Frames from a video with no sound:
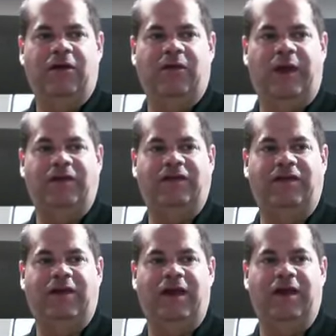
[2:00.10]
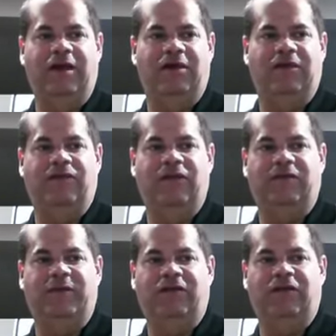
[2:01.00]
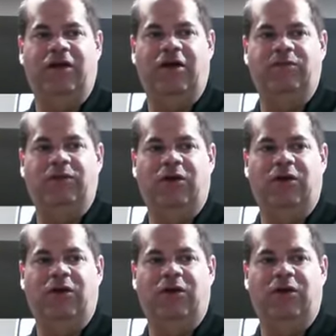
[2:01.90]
Crazy day of especially home